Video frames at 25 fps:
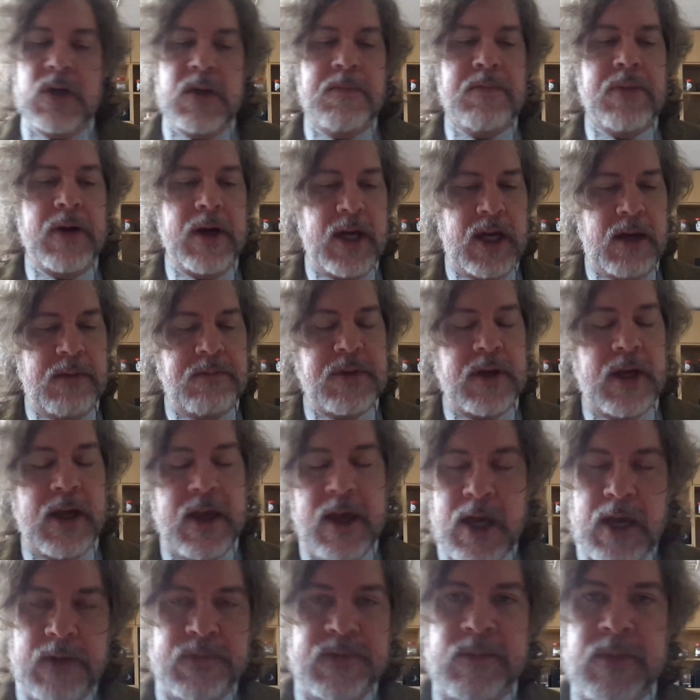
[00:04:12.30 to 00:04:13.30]
only pipe that I
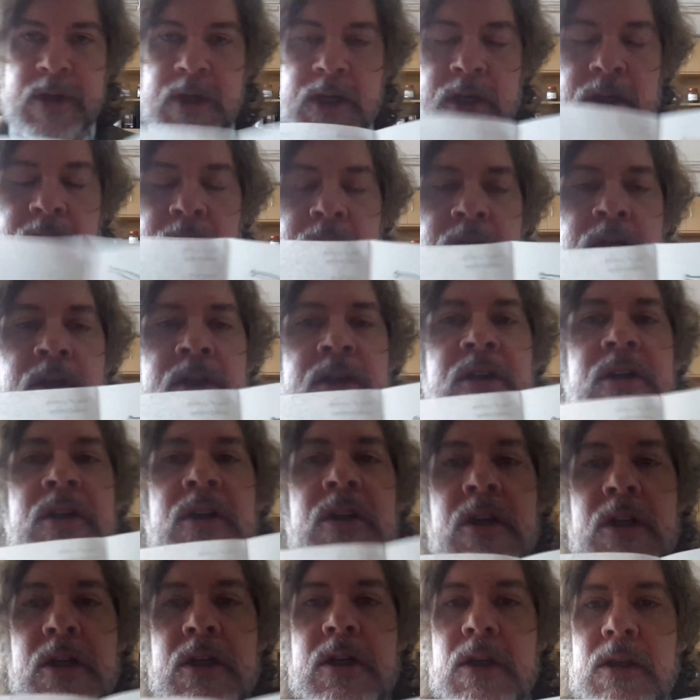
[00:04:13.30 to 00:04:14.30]
have in my
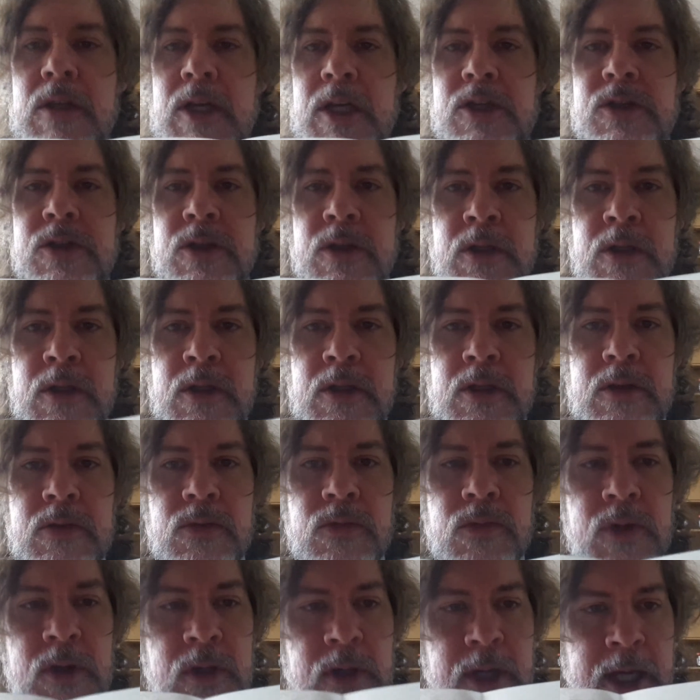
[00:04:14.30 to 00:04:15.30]
collection
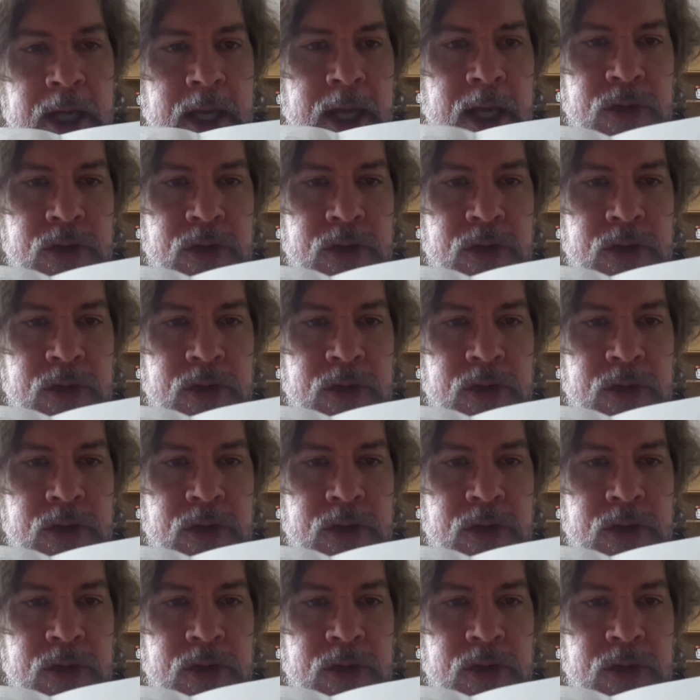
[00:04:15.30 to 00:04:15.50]
where I